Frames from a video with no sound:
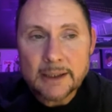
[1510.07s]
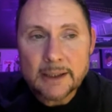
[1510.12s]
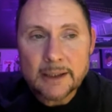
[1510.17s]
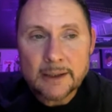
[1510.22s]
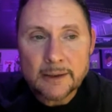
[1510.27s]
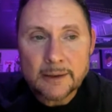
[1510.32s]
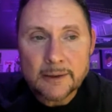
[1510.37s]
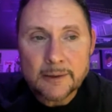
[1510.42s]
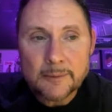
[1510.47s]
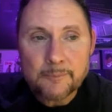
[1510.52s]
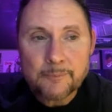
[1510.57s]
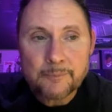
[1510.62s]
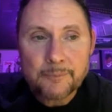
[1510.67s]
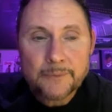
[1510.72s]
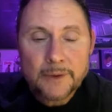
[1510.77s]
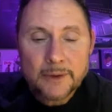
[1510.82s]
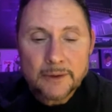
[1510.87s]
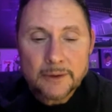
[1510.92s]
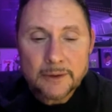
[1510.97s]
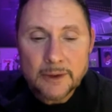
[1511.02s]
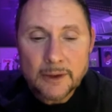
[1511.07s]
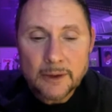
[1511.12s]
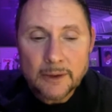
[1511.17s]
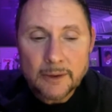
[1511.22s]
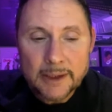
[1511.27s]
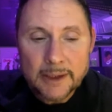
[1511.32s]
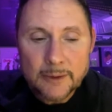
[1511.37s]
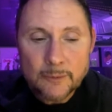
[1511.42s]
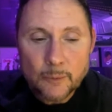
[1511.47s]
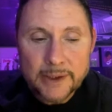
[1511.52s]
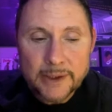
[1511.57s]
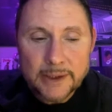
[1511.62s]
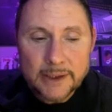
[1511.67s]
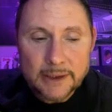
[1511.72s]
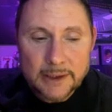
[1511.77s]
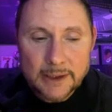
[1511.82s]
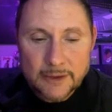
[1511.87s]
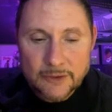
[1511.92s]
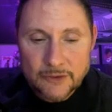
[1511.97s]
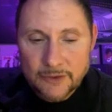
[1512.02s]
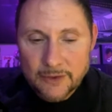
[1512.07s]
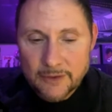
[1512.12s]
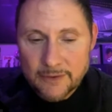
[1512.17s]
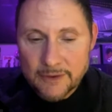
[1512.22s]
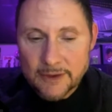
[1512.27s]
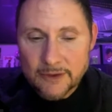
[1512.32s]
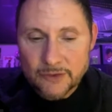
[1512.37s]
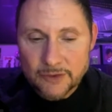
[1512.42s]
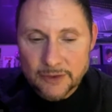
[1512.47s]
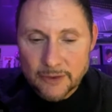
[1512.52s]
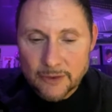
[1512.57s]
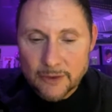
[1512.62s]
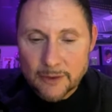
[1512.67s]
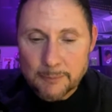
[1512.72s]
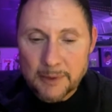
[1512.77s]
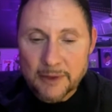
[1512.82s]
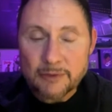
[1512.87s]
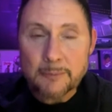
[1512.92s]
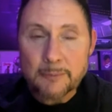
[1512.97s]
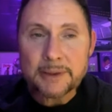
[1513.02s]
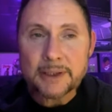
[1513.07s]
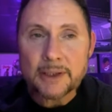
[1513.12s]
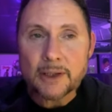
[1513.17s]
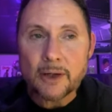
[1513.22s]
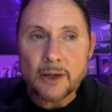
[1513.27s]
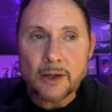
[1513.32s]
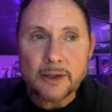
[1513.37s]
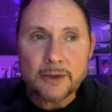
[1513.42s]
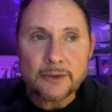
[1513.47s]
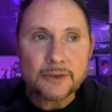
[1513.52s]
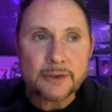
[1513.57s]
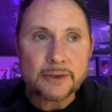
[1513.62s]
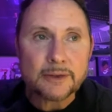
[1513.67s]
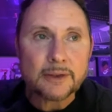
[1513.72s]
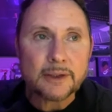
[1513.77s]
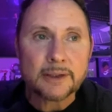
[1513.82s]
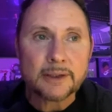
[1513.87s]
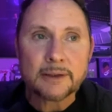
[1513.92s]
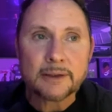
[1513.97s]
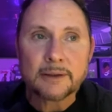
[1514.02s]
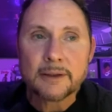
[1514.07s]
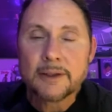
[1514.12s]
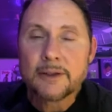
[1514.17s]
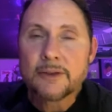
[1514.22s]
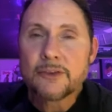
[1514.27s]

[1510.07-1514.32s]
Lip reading: And when it gets to things that are above and beyond and